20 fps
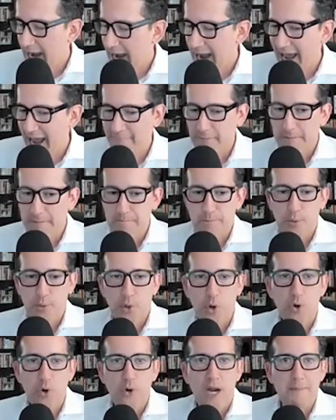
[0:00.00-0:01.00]
have a
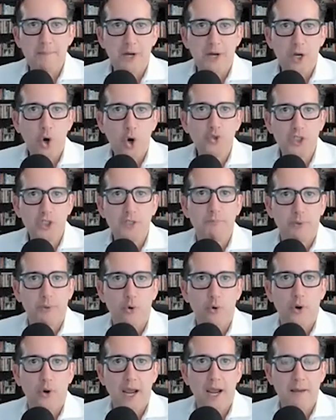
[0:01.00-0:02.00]
program, a coaching
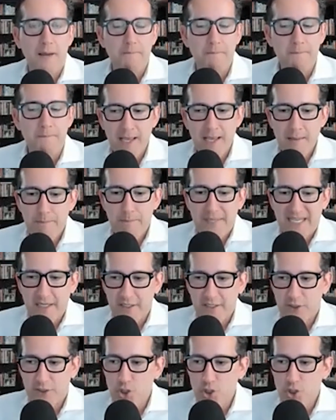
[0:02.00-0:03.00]
program,
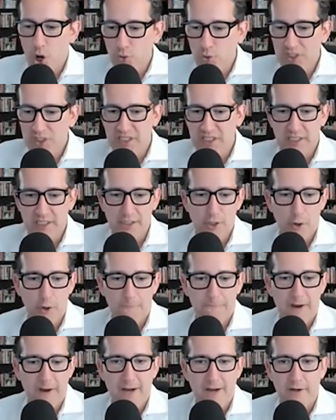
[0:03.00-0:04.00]
because no CEO
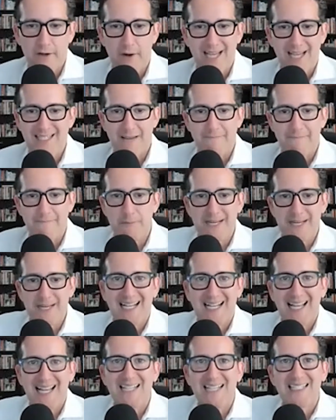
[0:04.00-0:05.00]
founder has ever been
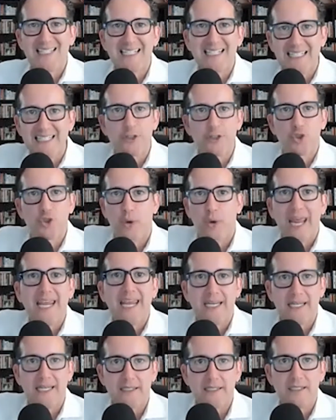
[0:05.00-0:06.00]
classically
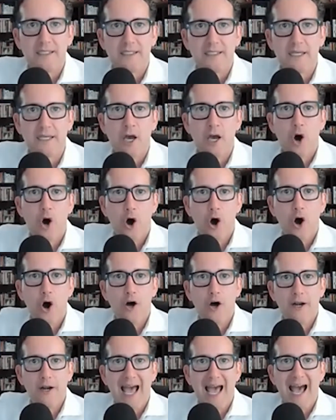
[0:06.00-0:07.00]
trained
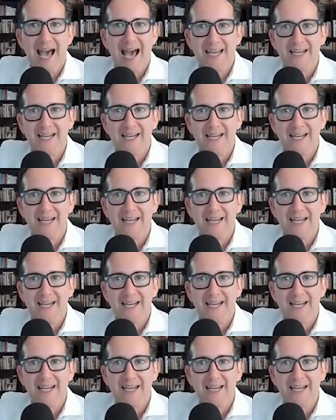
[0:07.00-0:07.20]
on how to